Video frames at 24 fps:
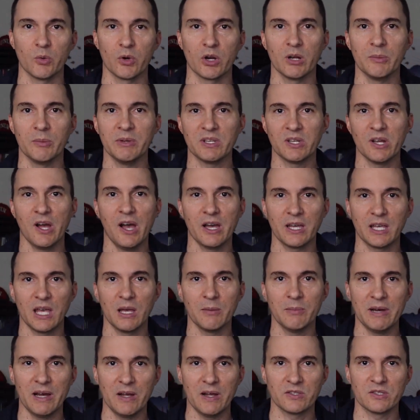We're going to be
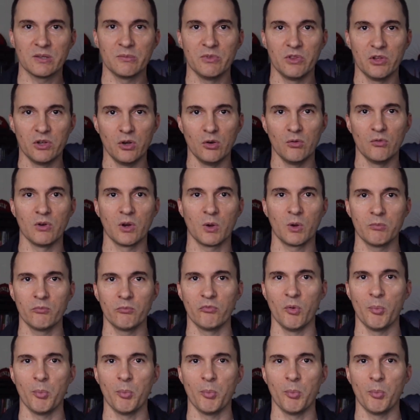talking about some of the new re